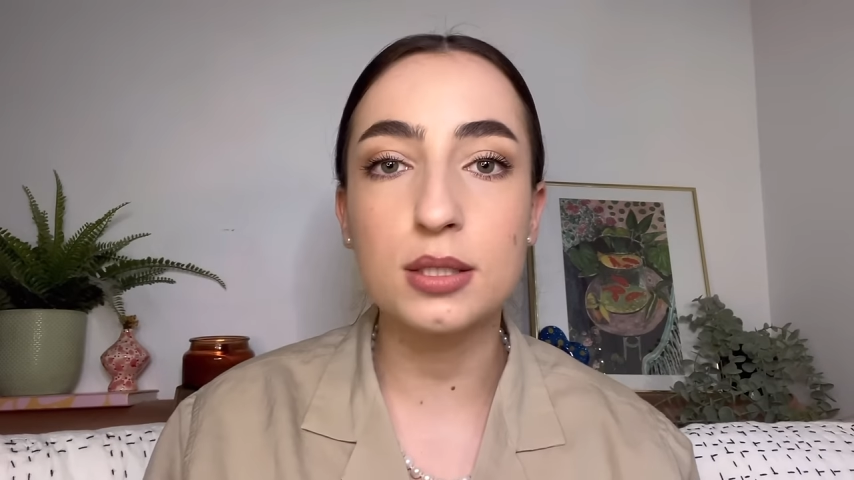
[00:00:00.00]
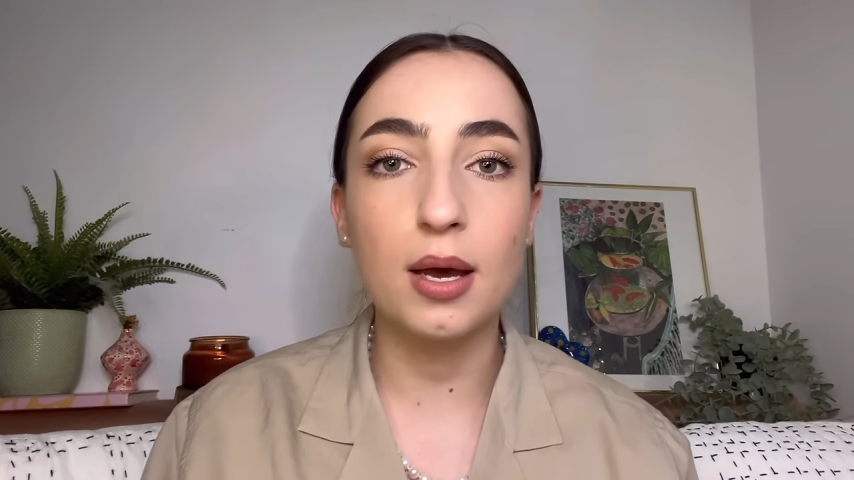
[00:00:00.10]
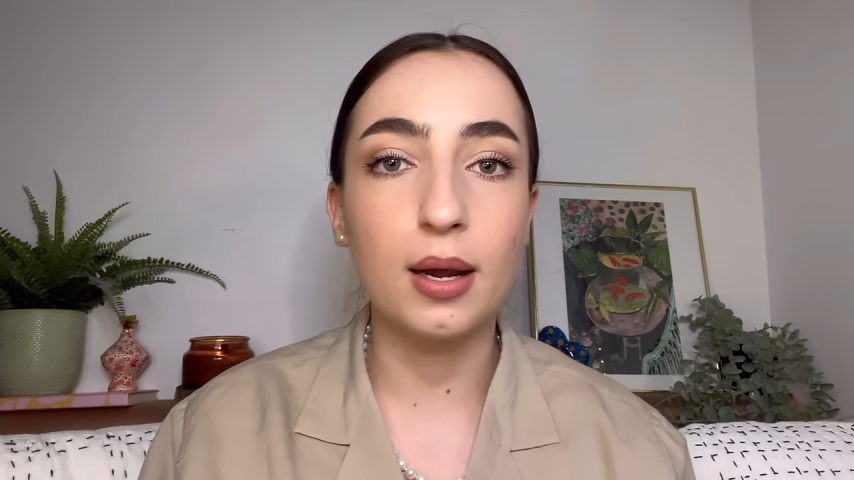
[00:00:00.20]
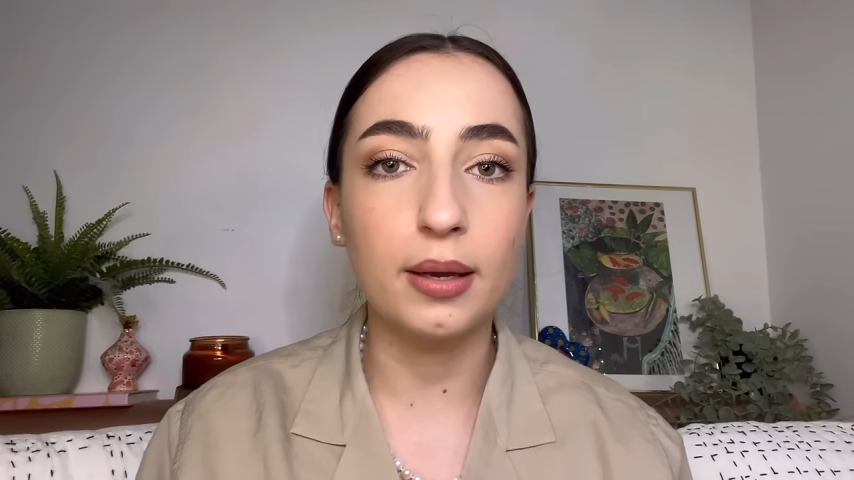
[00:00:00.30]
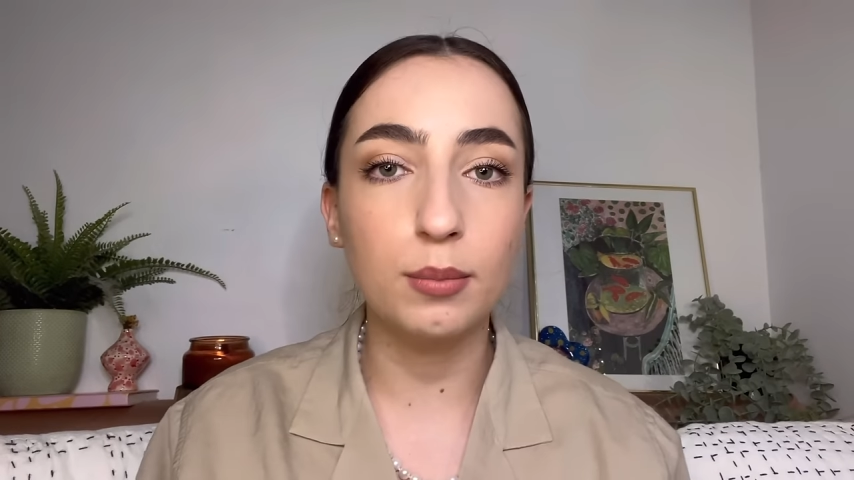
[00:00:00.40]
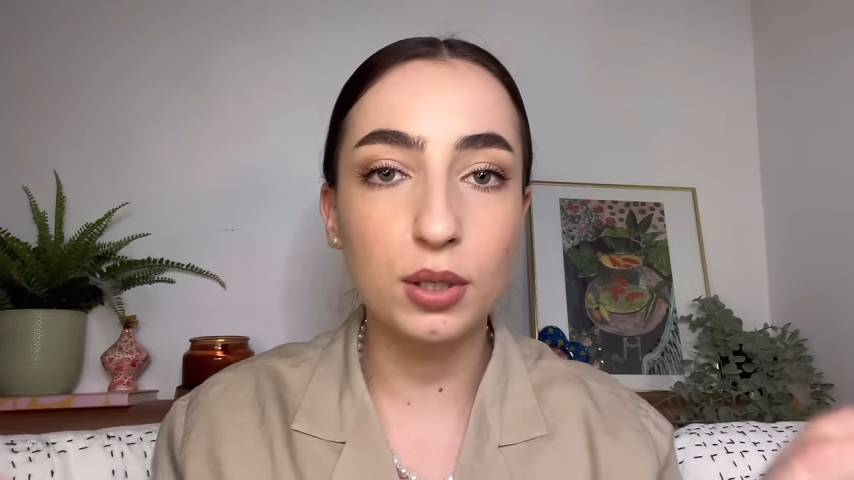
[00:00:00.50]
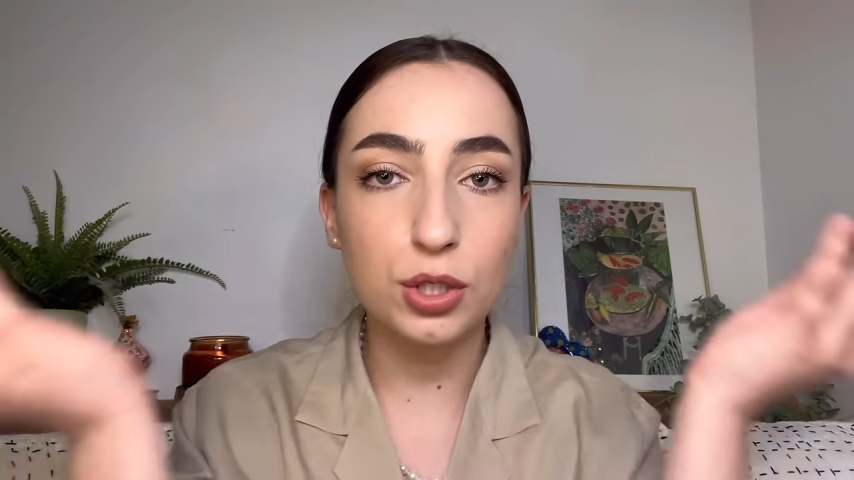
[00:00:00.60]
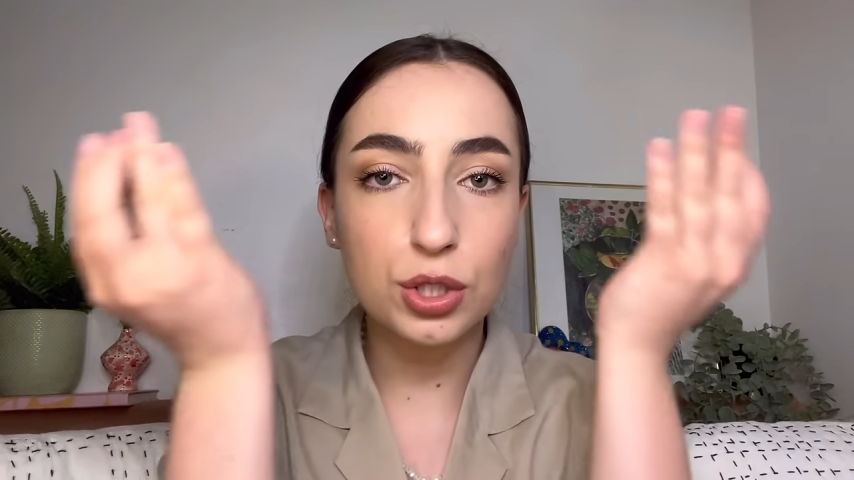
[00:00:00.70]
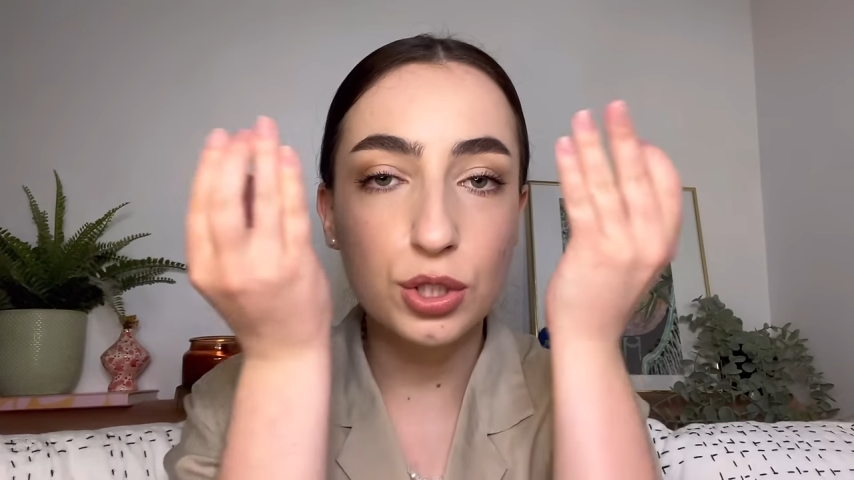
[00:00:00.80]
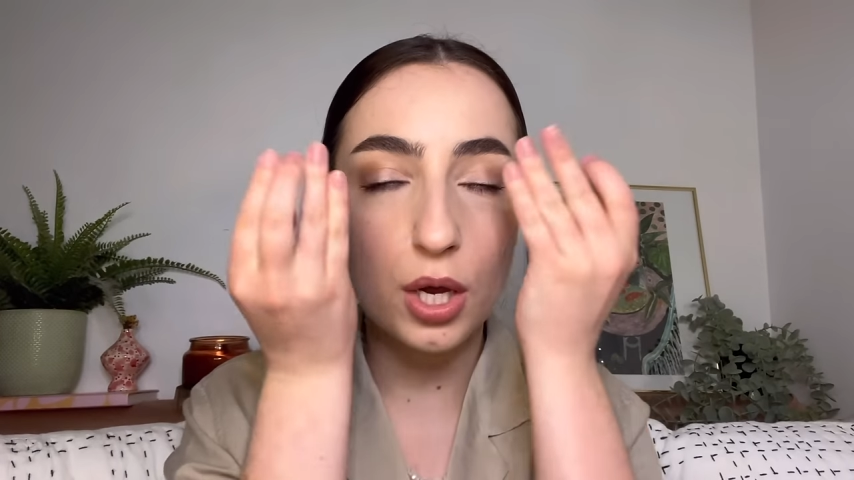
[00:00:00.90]
darling, but
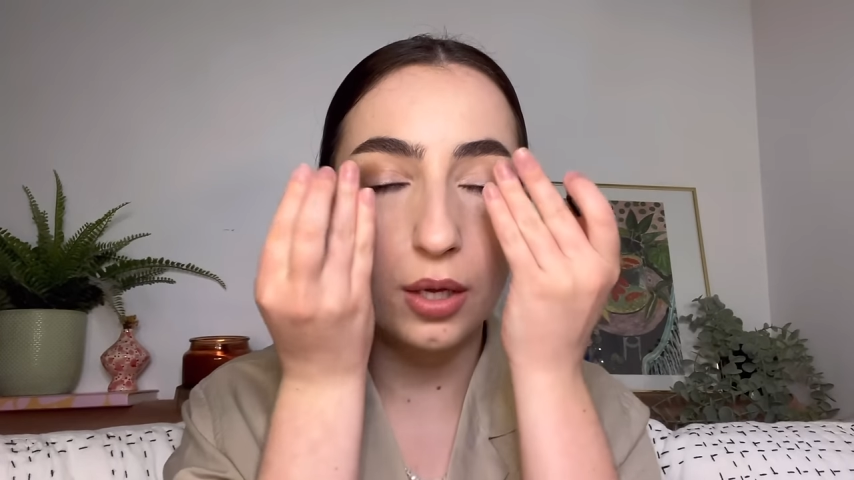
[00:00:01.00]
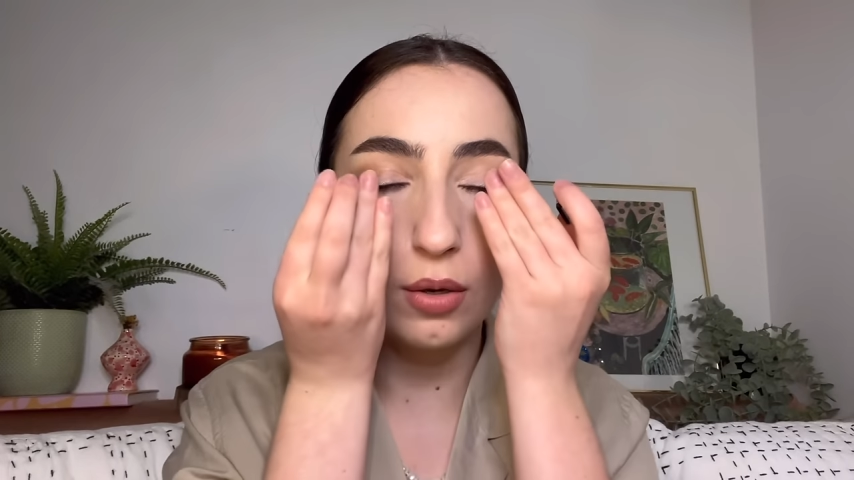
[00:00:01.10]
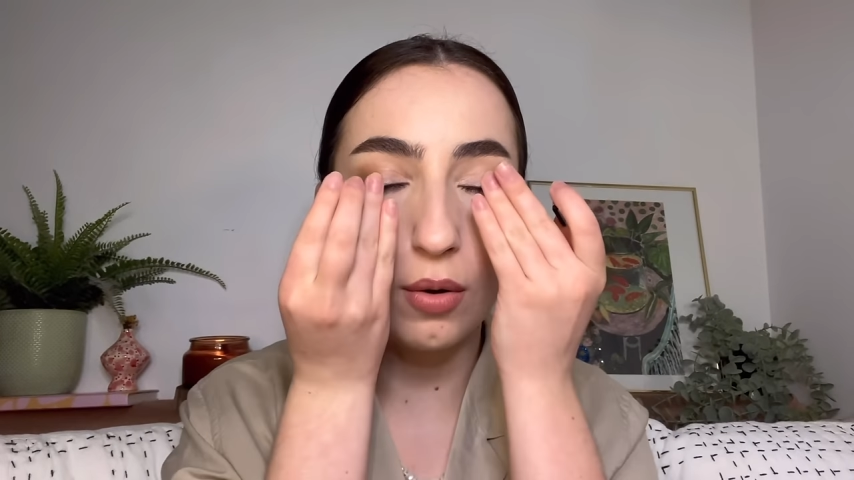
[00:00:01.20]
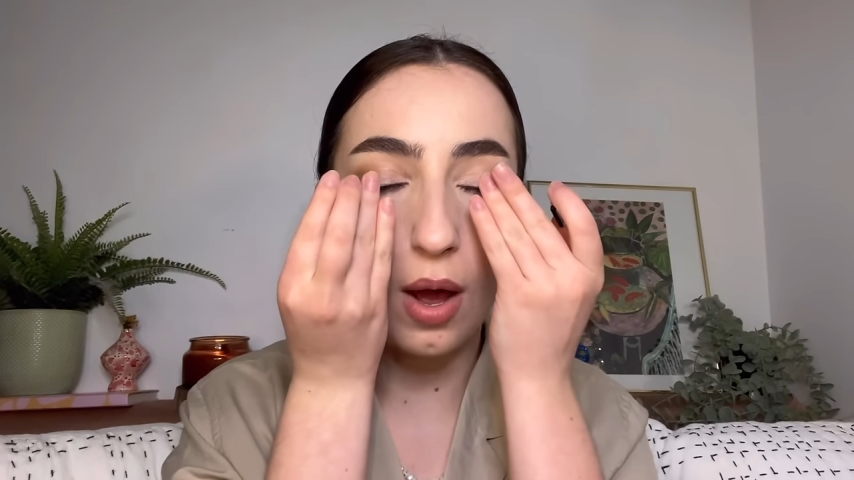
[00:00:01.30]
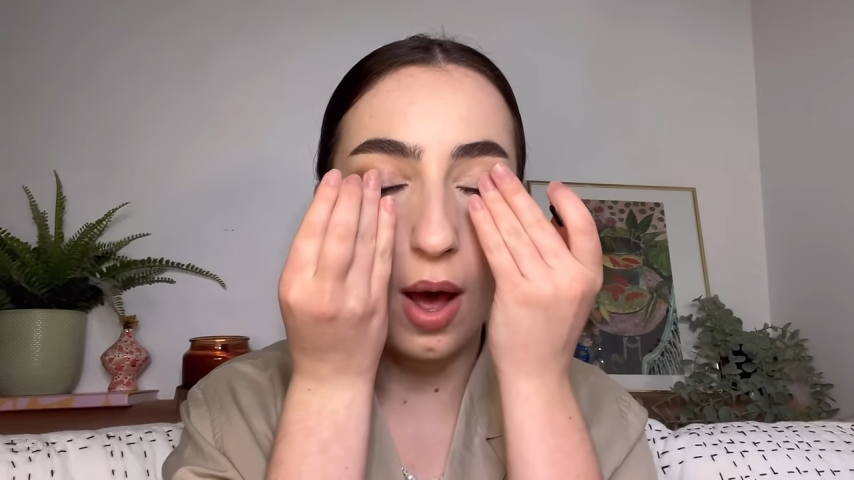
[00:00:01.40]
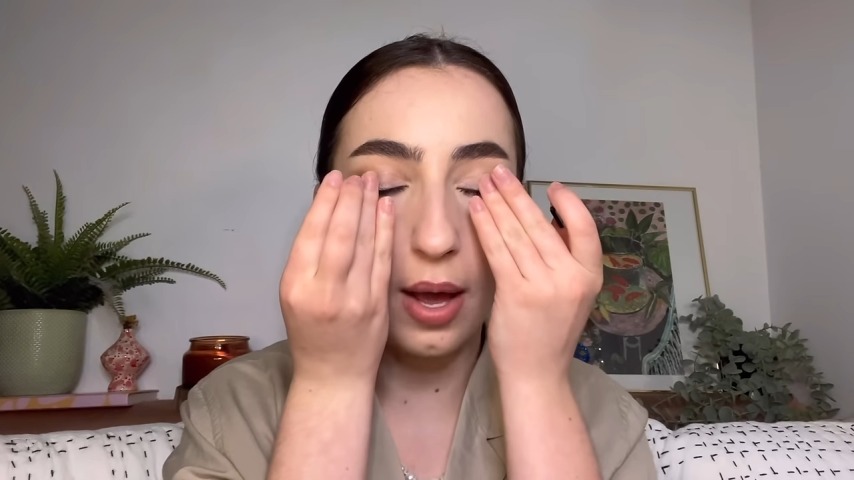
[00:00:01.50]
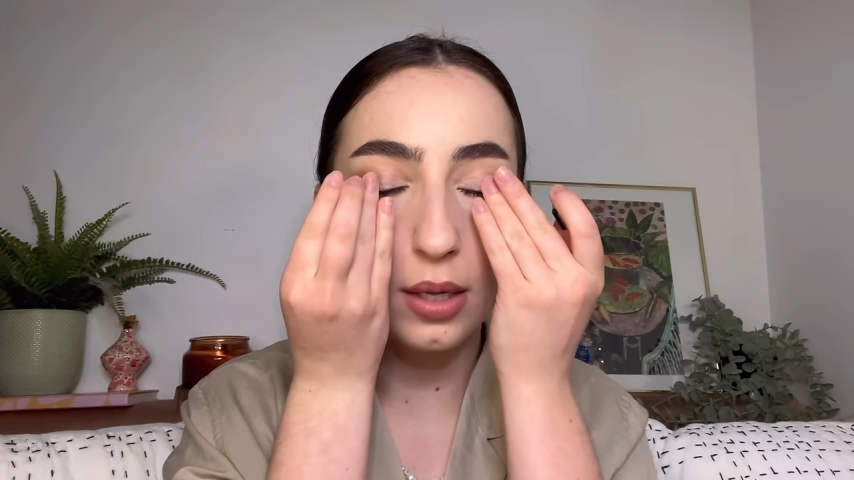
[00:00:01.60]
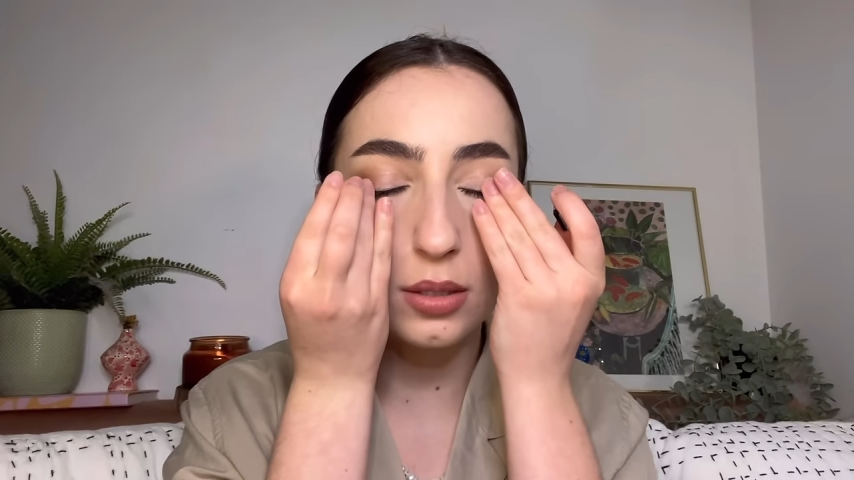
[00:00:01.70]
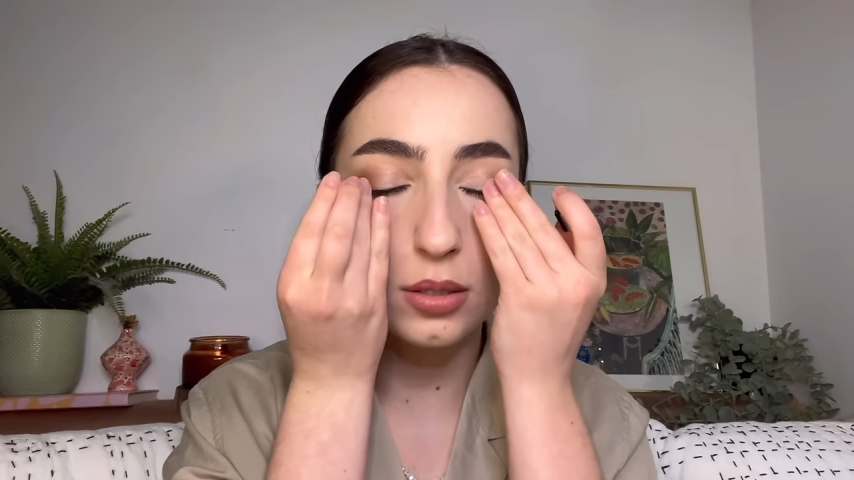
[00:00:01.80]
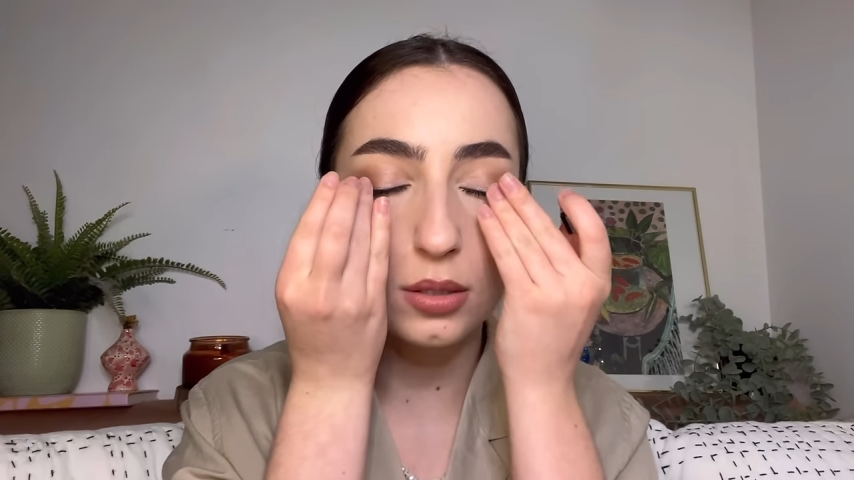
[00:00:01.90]
shut your
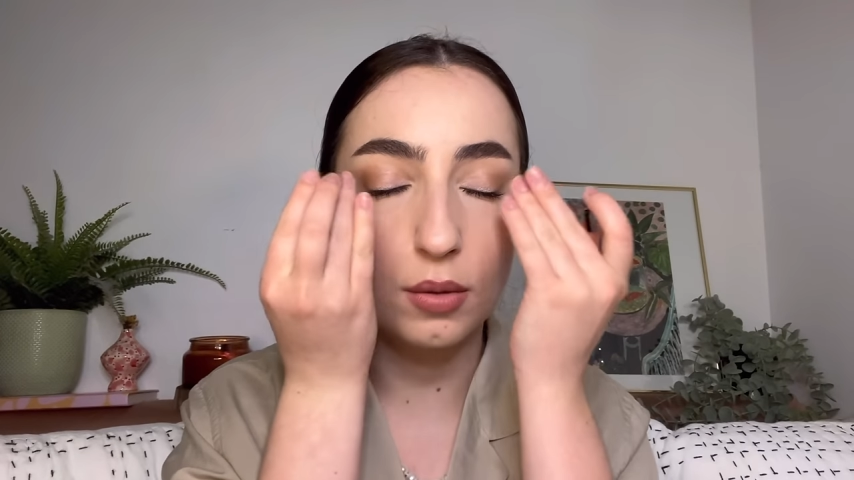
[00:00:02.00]
eyes,